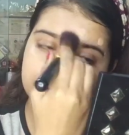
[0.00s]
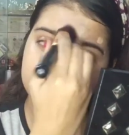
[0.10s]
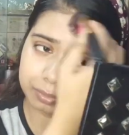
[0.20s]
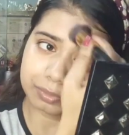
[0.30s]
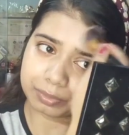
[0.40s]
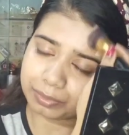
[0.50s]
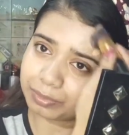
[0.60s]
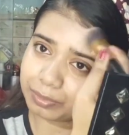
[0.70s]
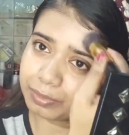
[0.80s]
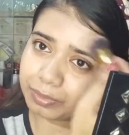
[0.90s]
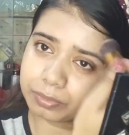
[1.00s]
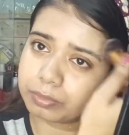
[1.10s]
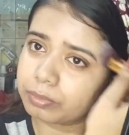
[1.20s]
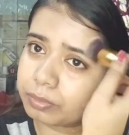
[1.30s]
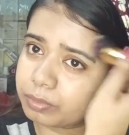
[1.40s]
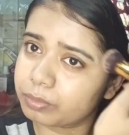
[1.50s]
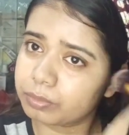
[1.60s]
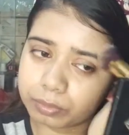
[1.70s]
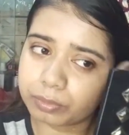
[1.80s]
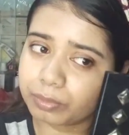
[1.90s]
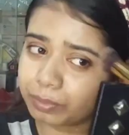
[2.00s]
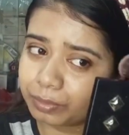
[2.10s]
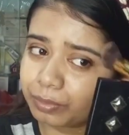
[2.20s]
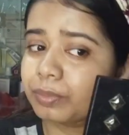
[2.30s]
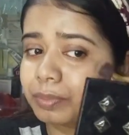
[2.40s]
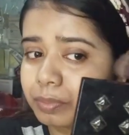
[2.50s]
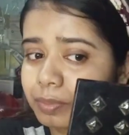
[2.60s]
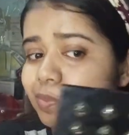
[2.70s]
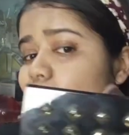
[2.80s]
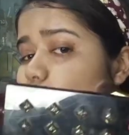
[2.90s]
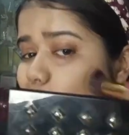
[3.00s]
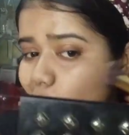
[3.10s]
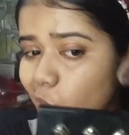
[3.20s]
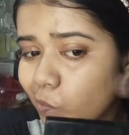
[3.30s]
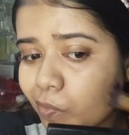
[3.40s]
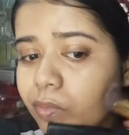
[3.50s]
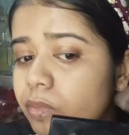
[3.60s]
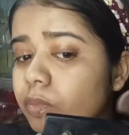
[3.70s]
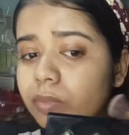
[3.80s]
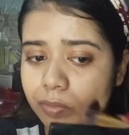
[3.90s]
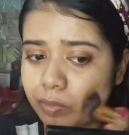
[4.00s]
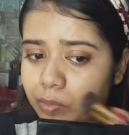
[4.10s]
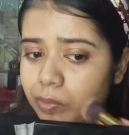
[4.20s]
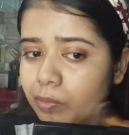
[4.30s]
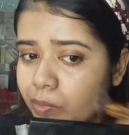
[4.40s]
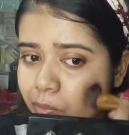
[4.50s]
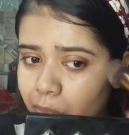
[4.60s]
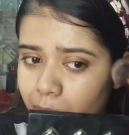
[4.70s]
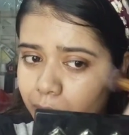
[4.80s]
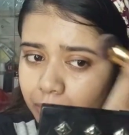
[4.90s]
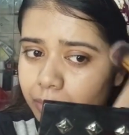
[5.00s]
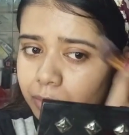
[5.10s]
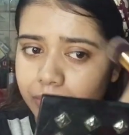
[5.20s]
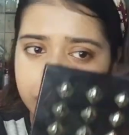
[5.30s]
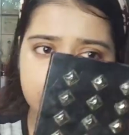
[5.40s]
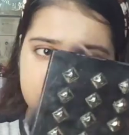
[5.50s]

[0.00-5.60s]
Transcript: and everything related to the product description along with their